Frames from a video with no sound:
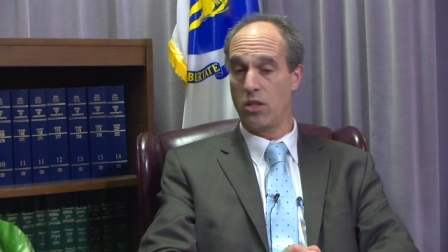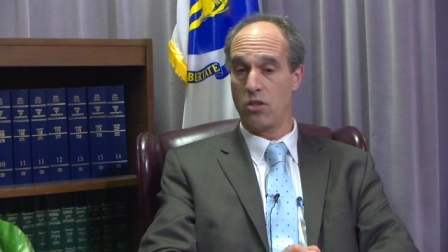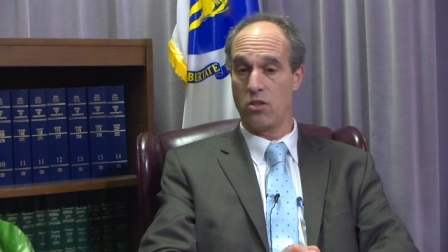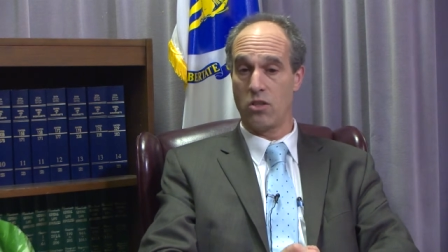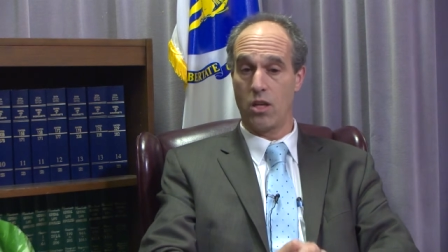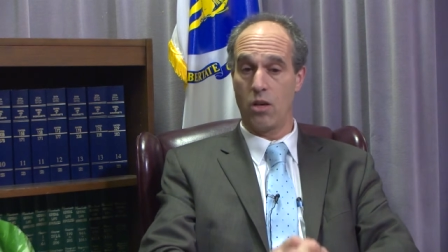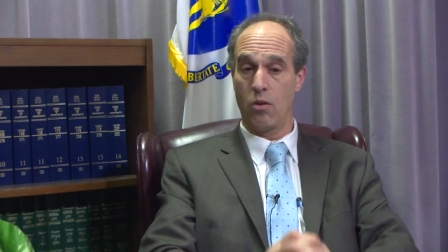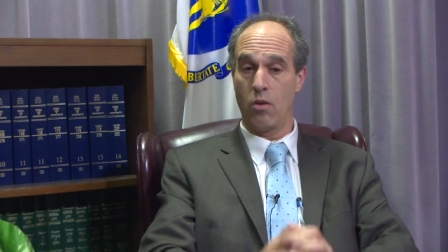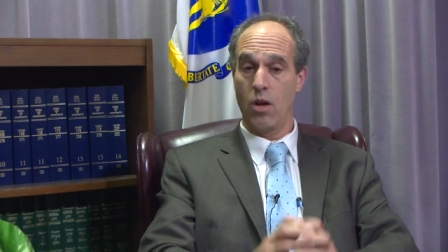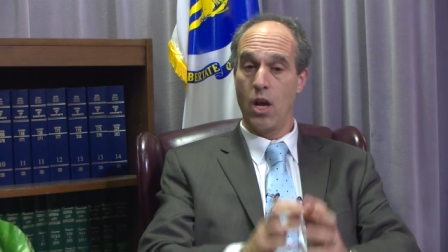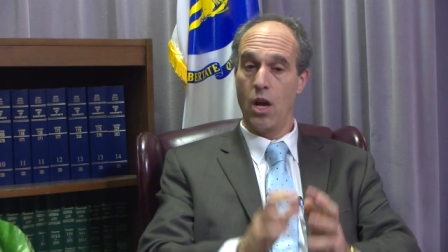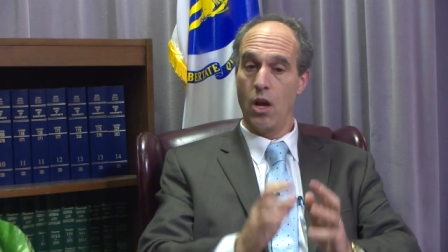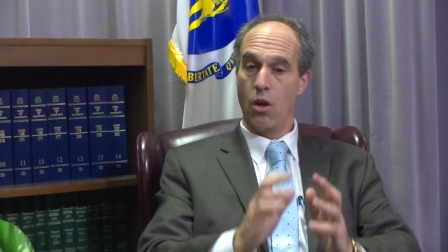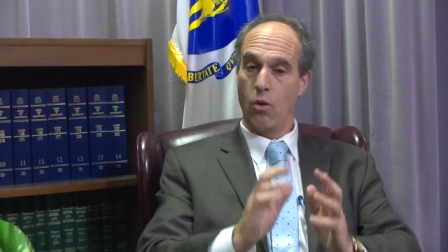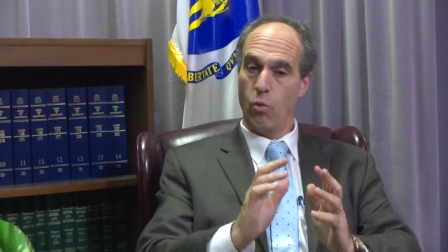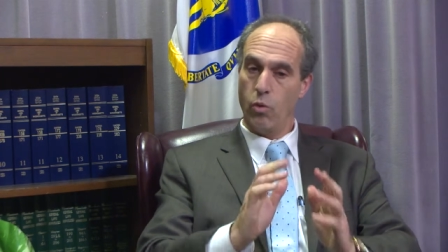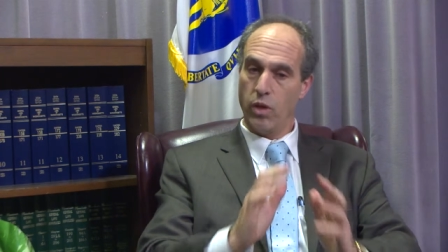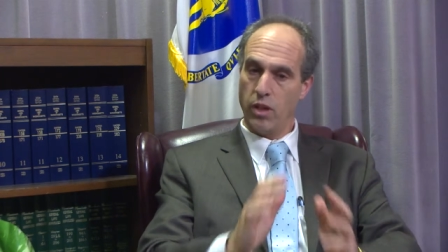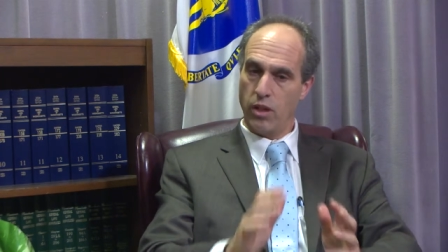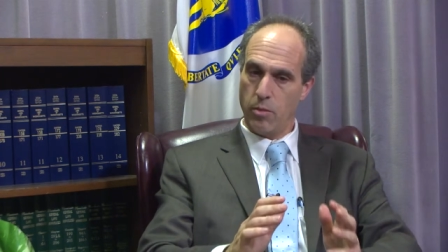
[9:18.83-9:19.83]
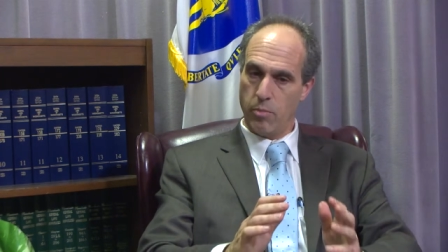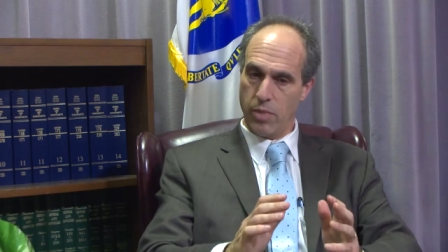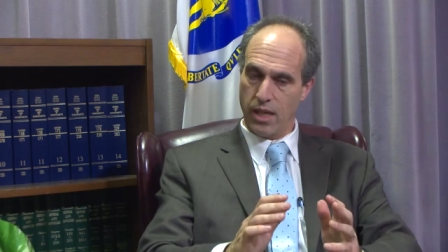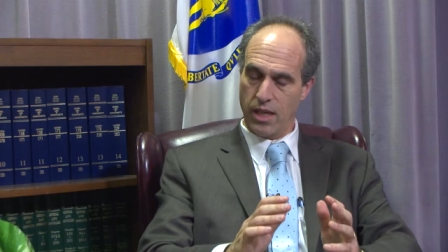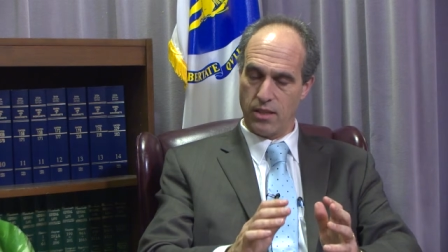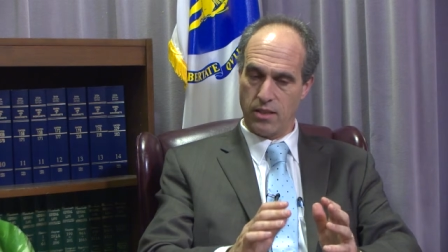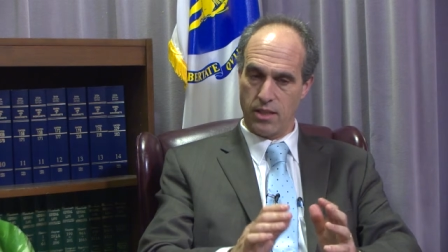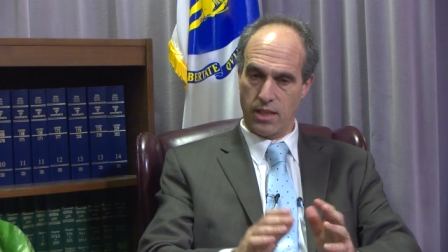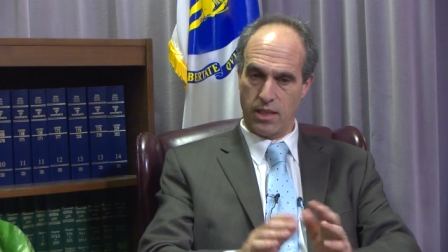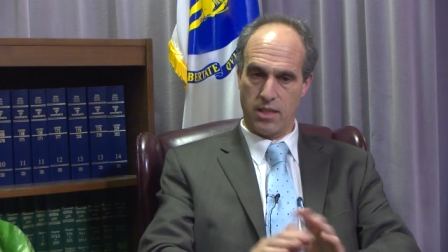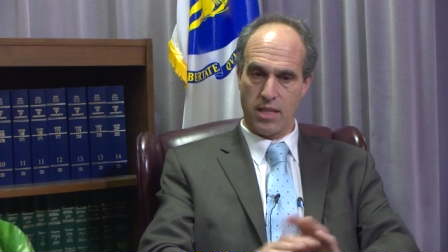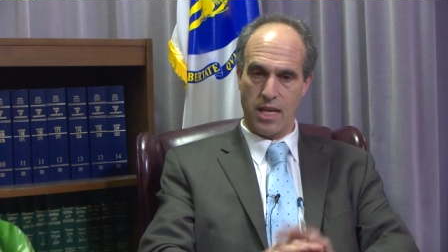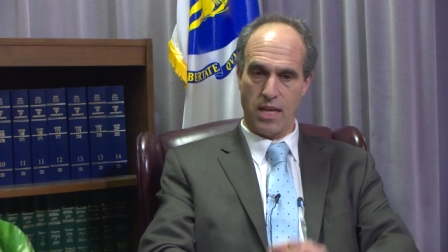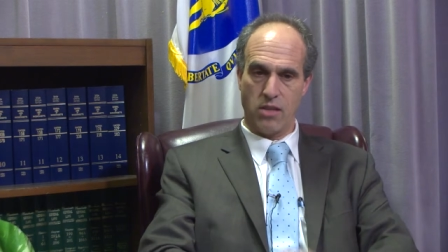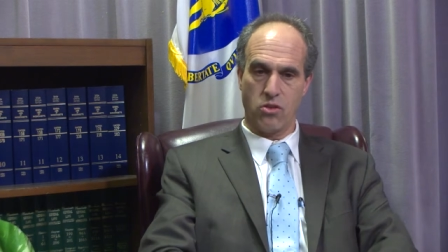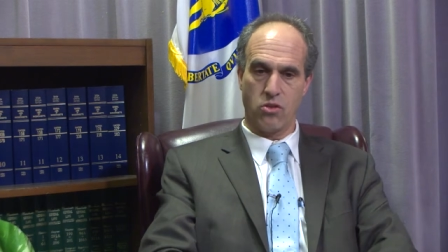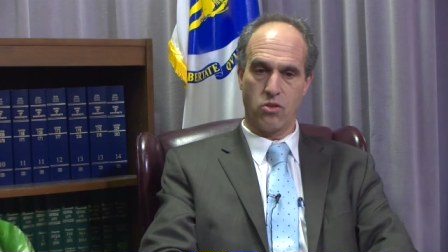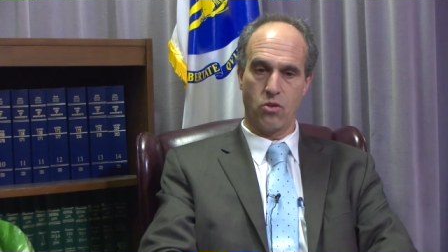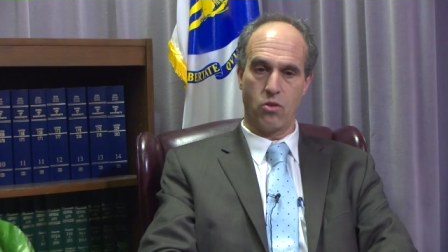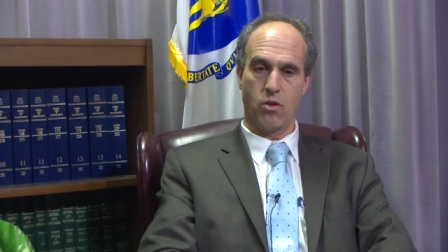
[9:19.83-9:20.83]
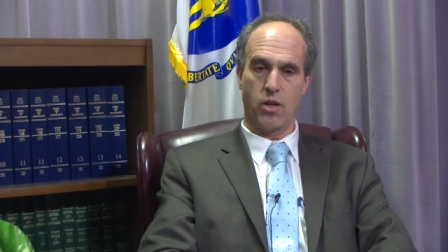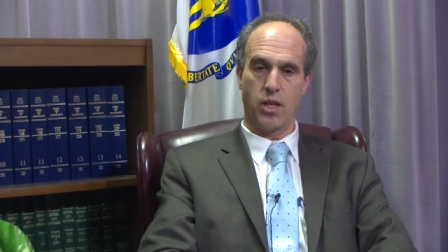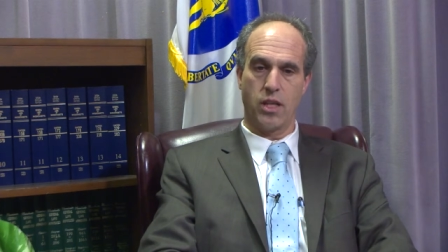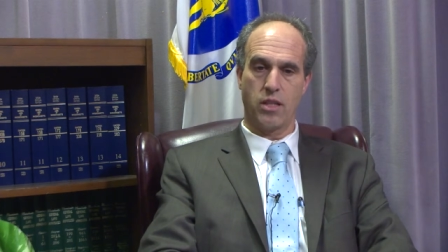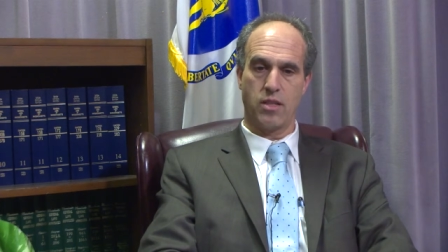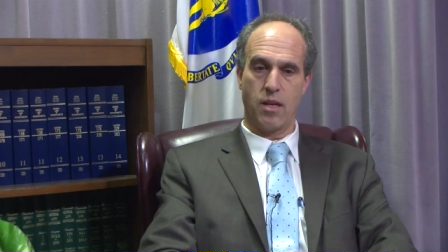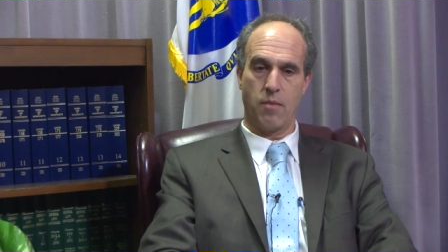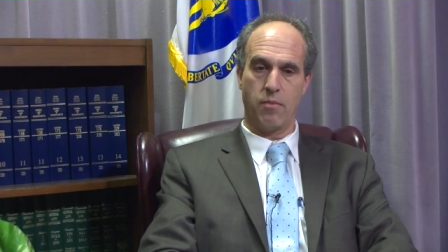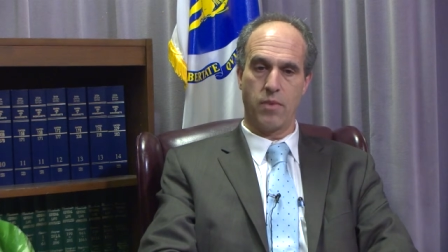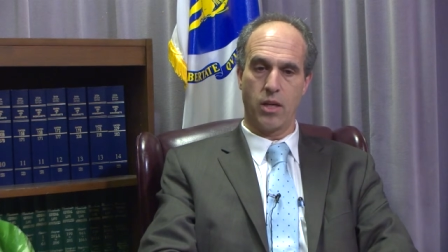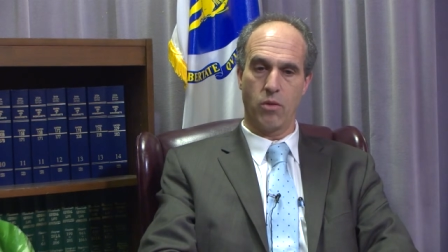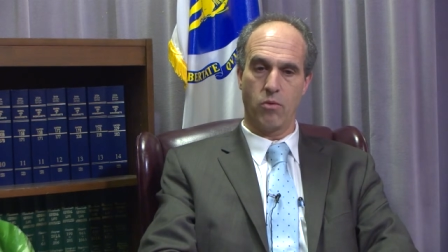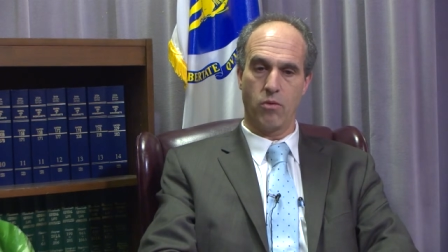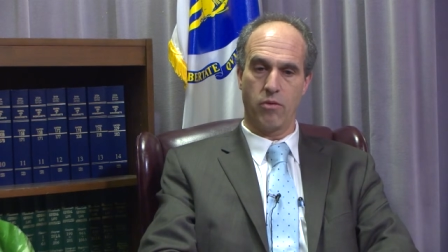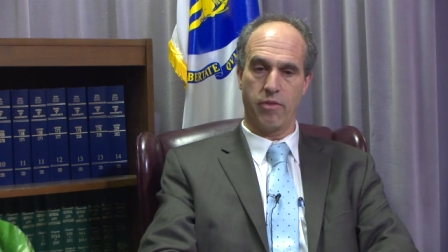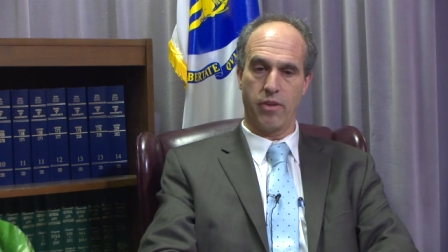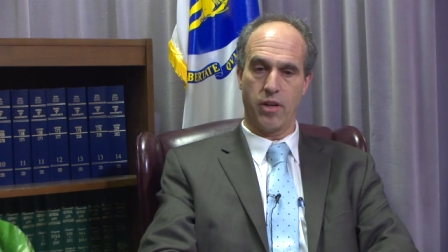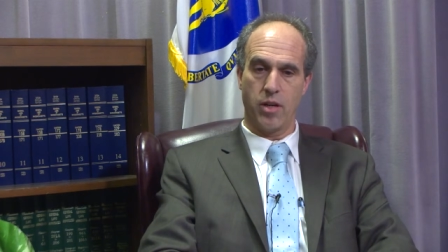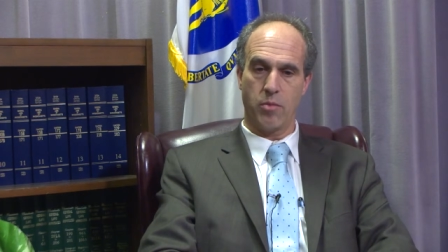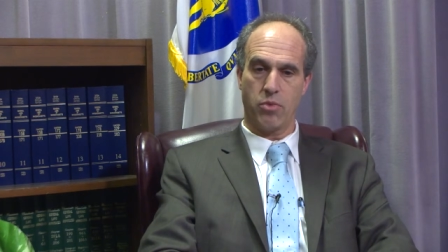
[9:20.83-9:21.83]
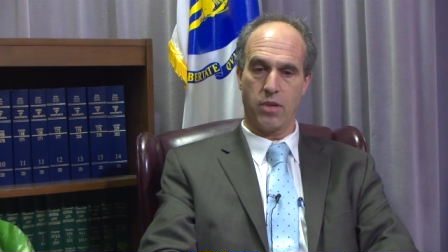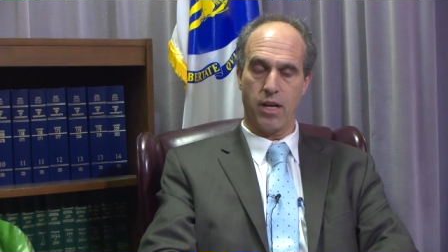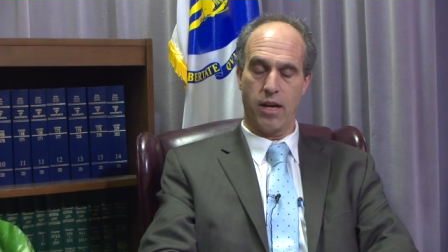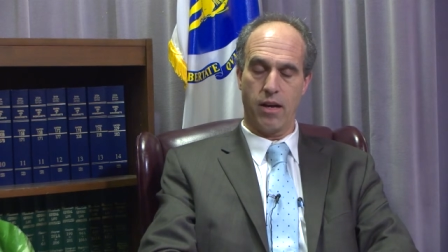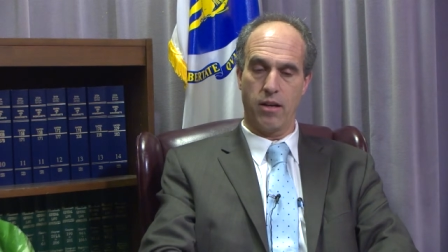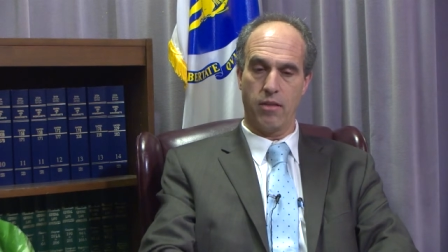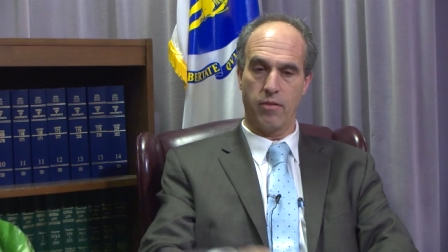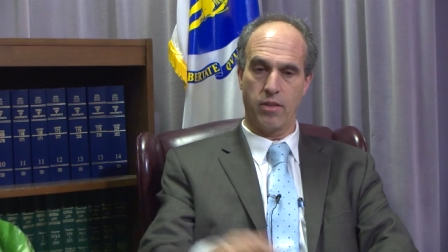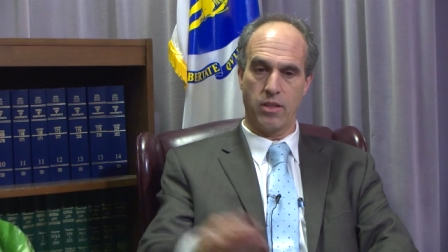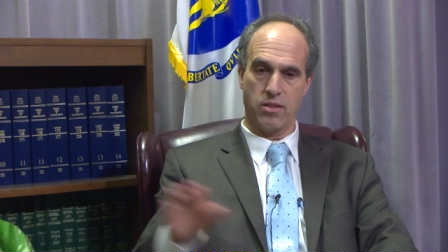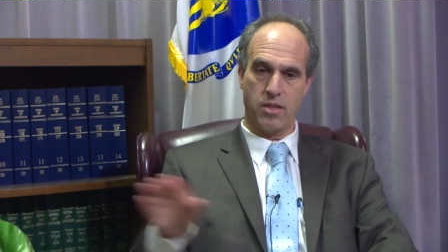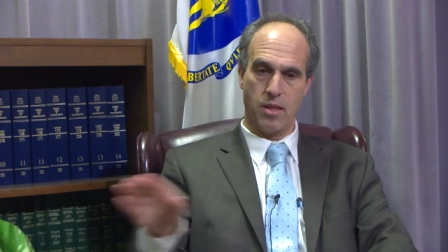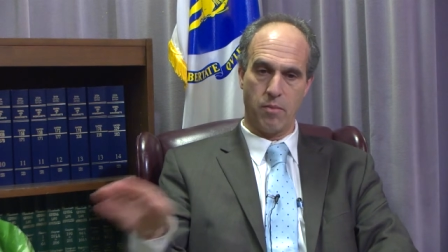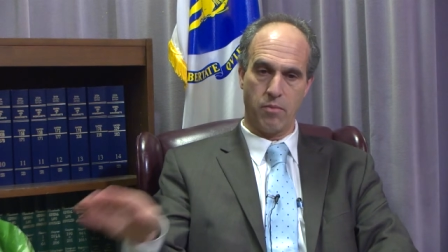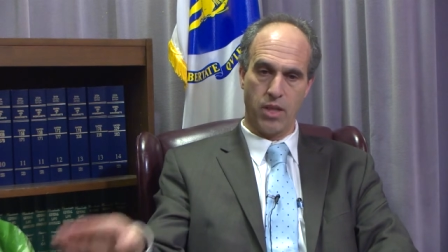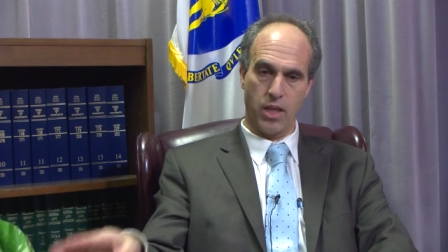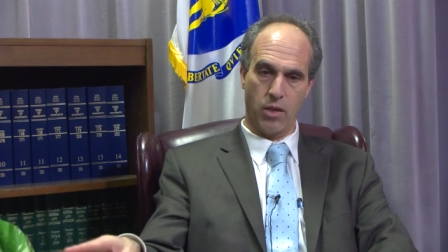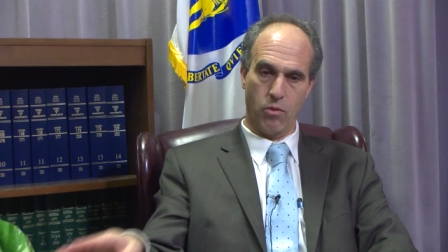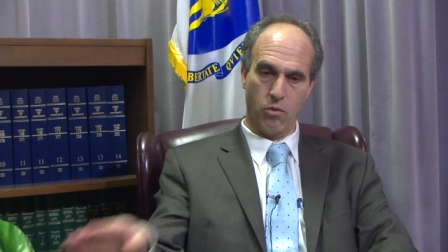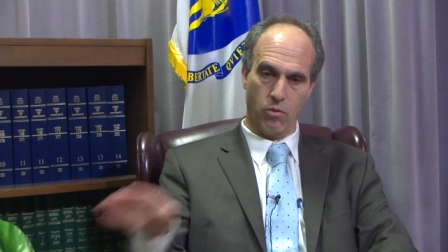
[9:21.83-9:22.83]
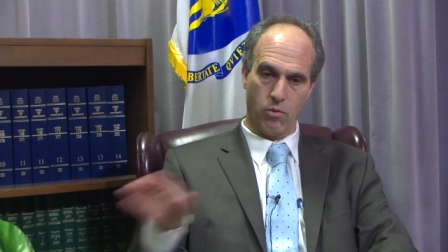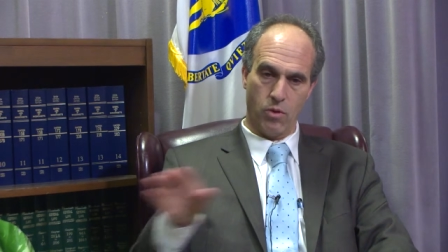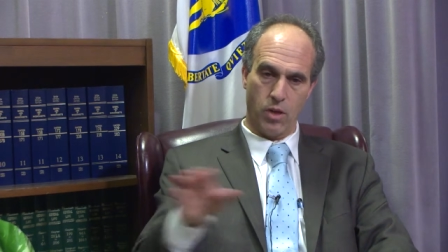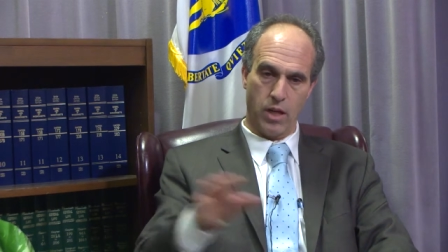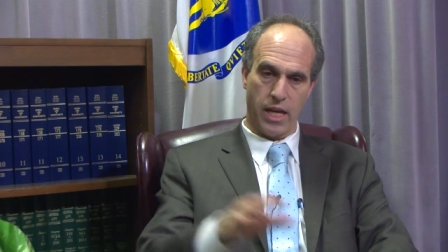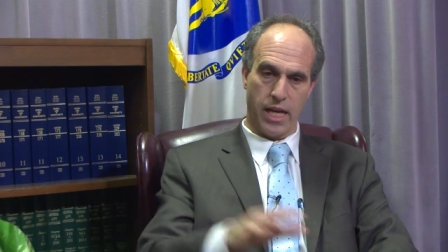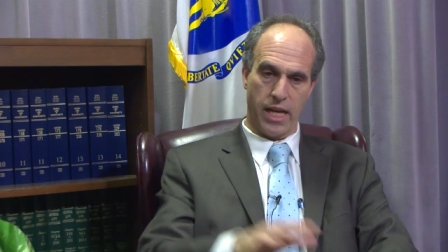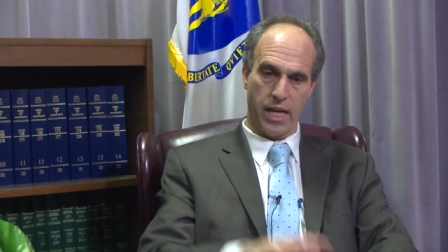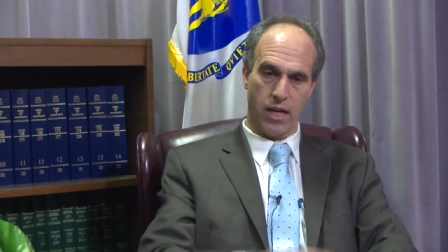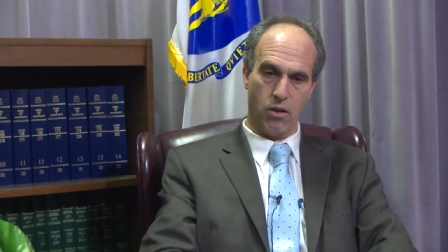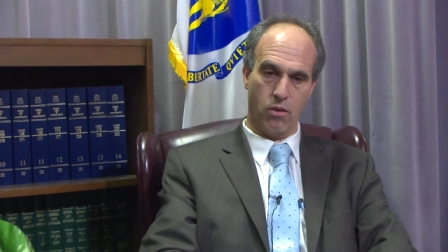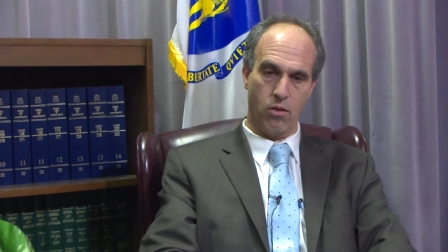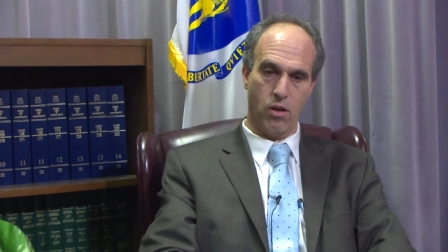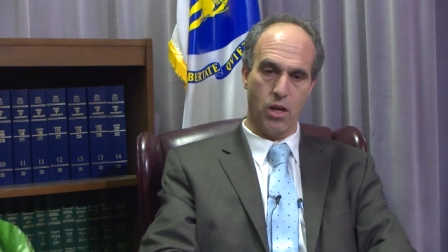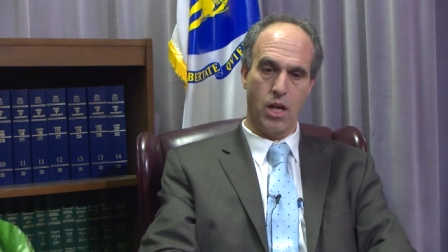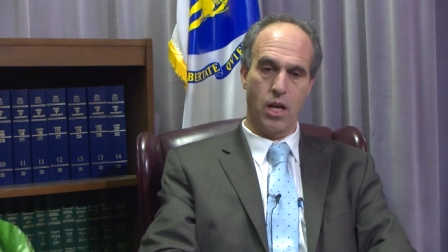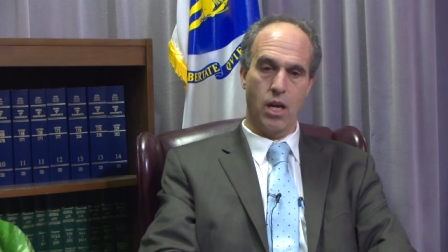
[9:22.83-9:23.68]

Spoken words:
So really big success story, something we're very proud of, and something we're now